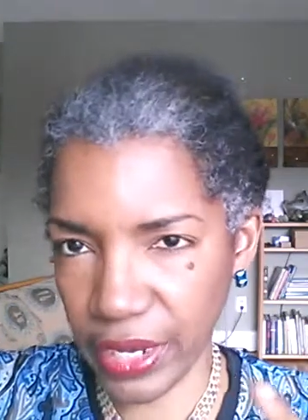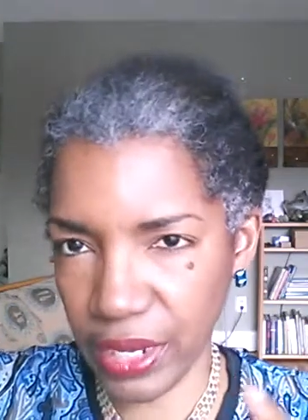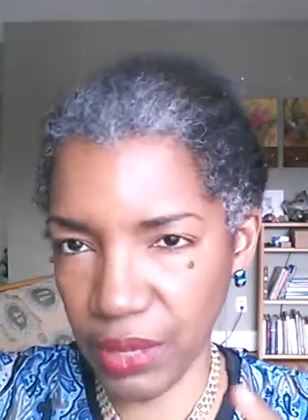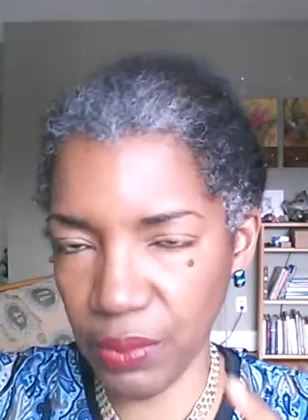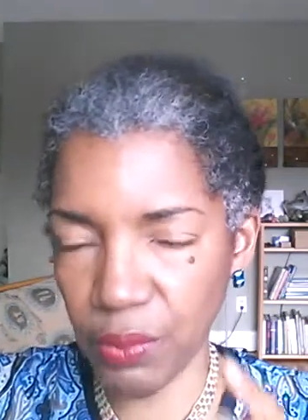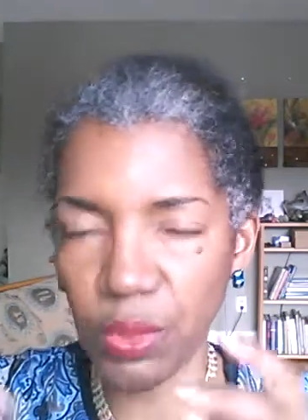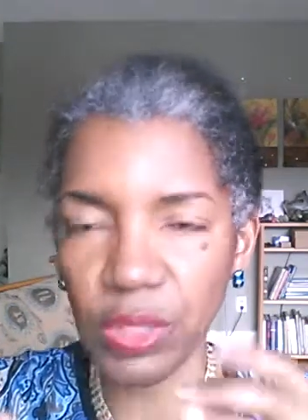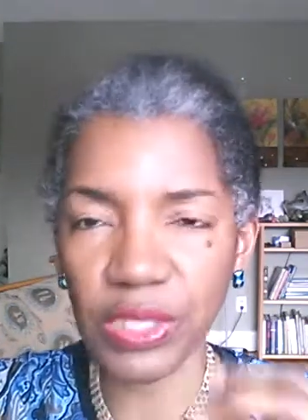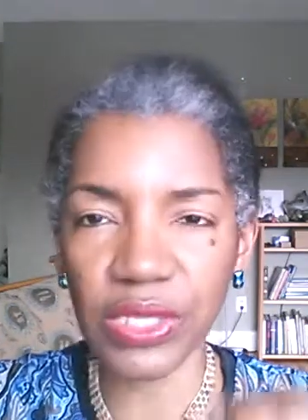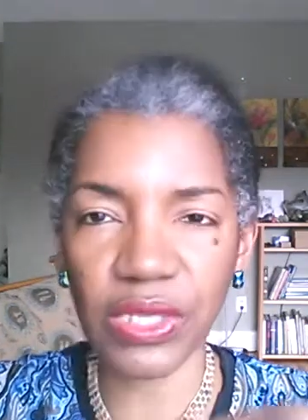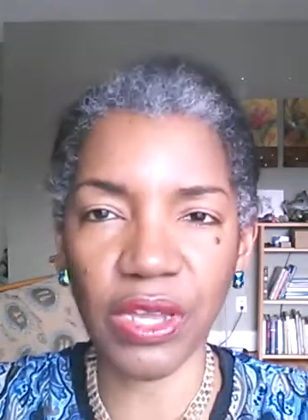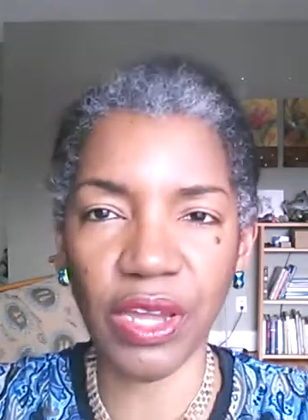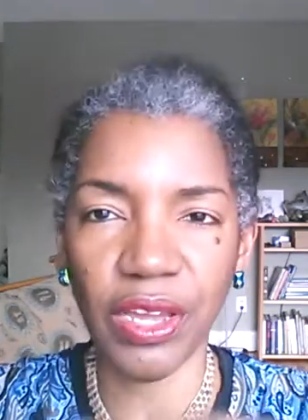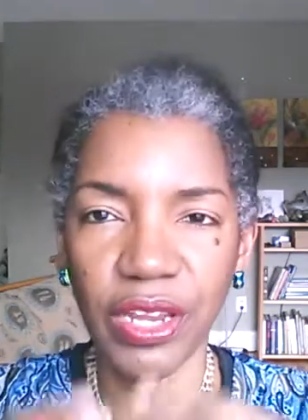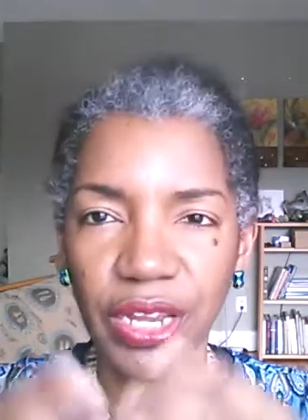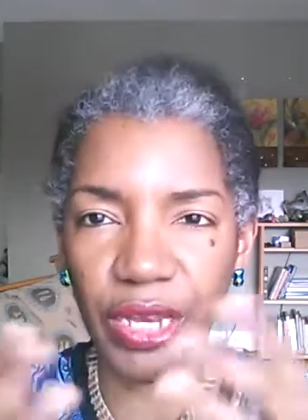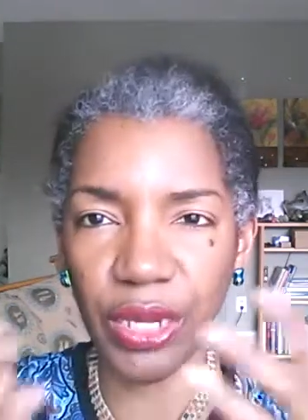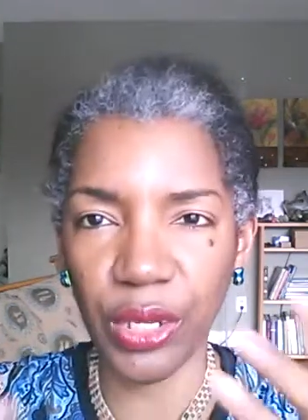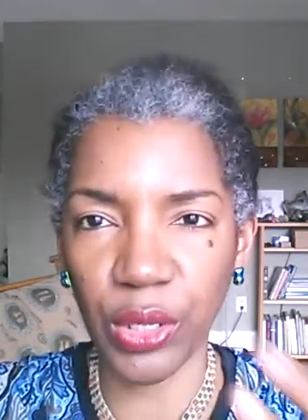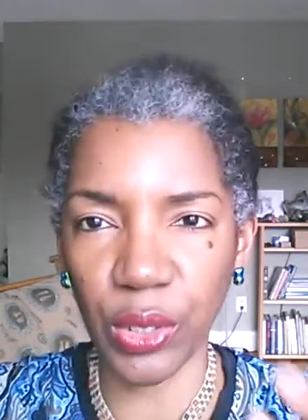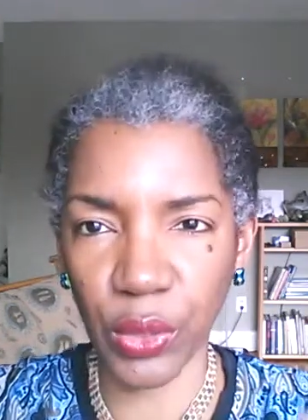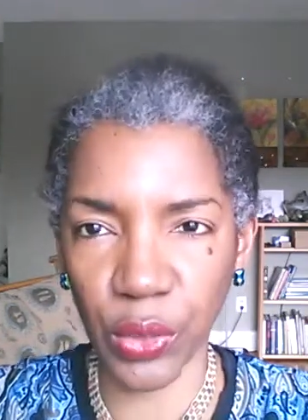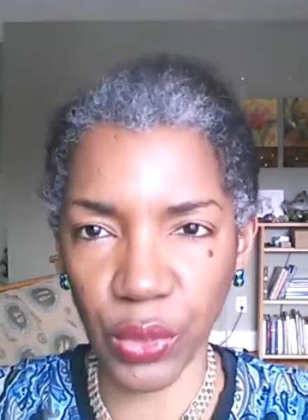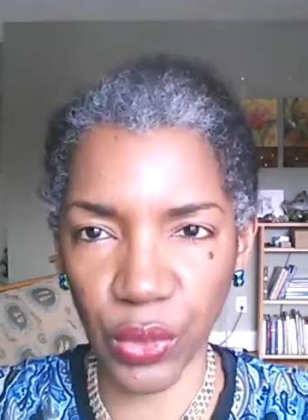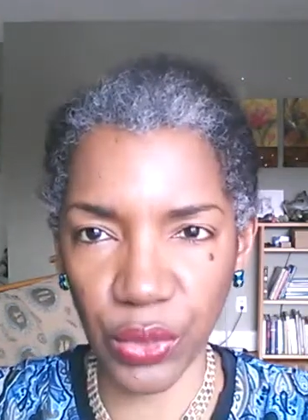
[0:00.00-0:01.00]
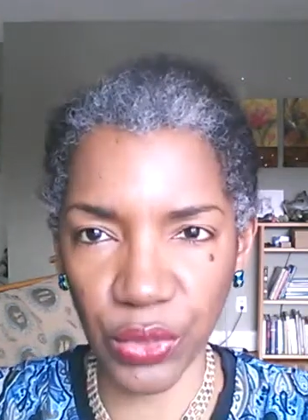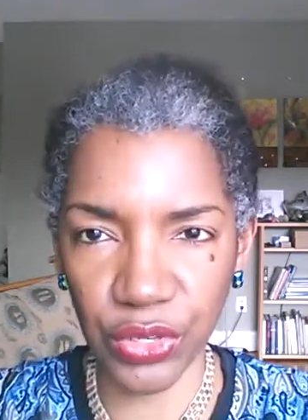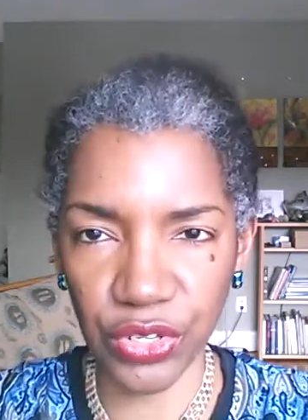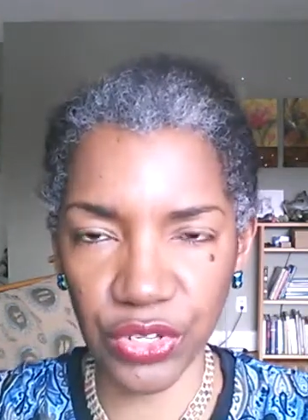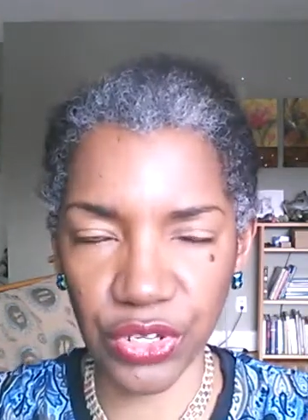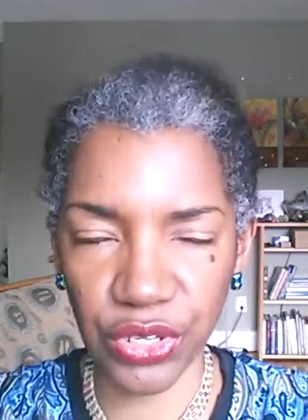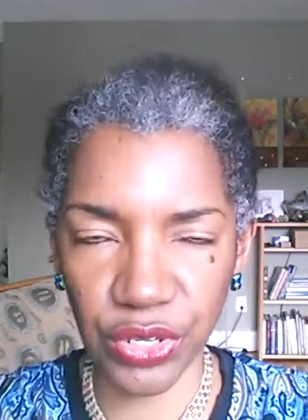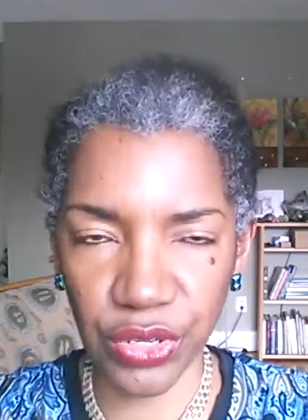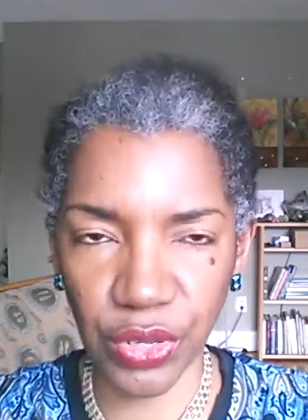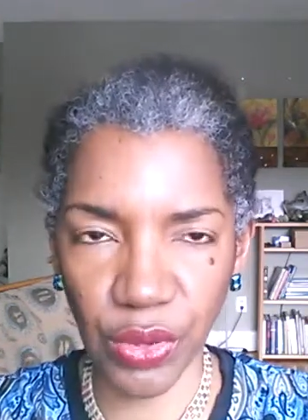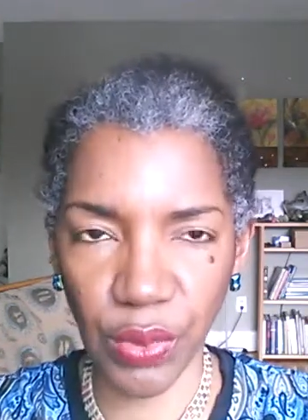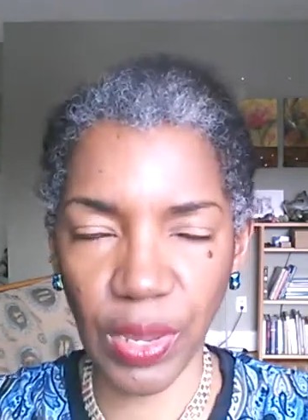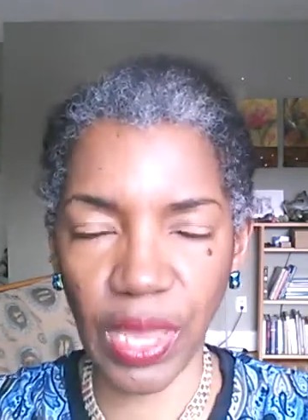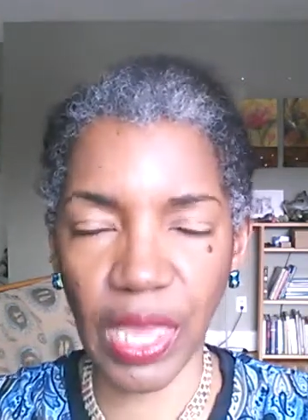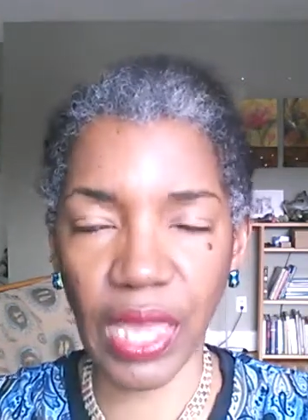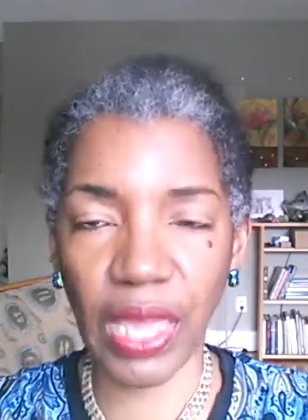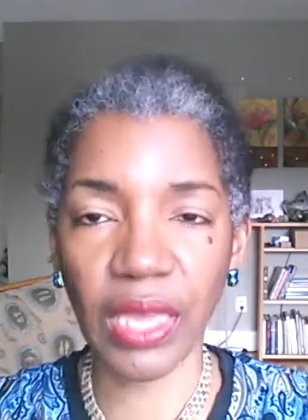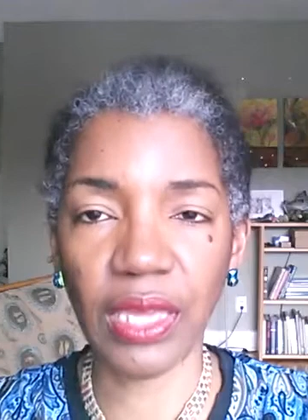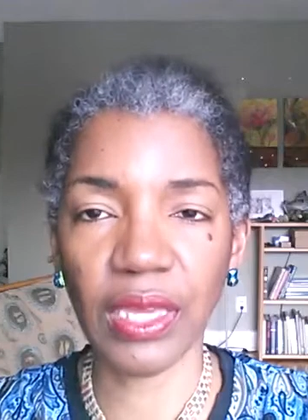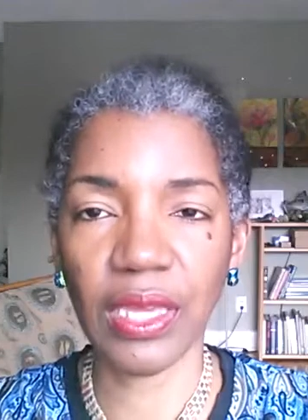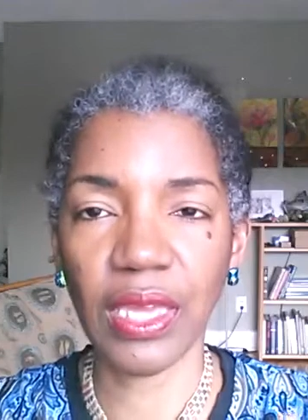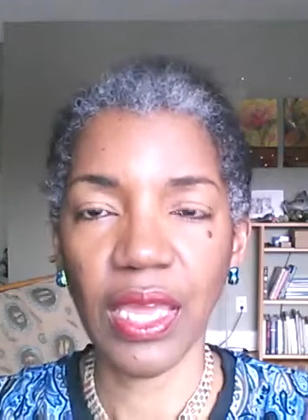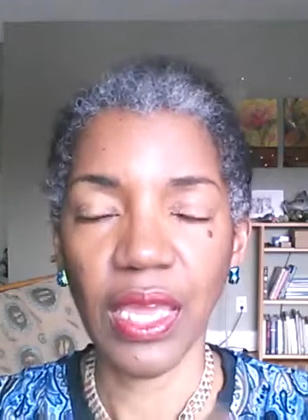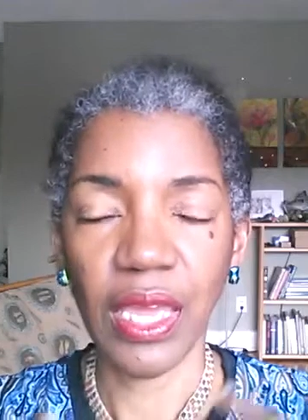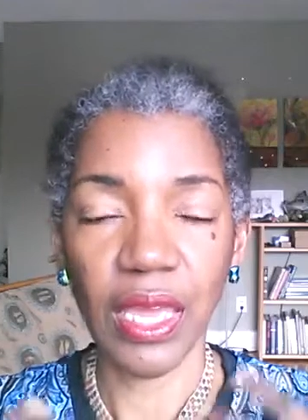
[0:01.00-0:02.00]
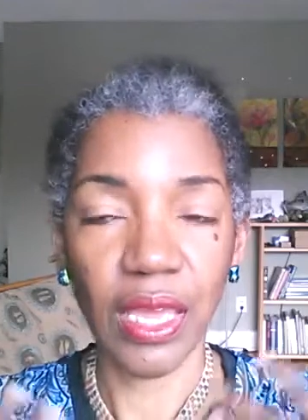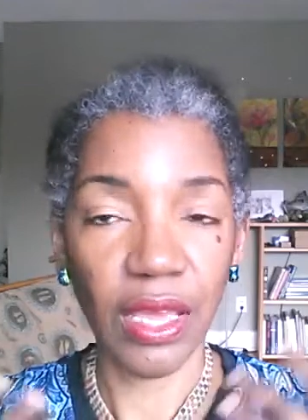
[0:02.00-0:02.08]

It was not inert, okay?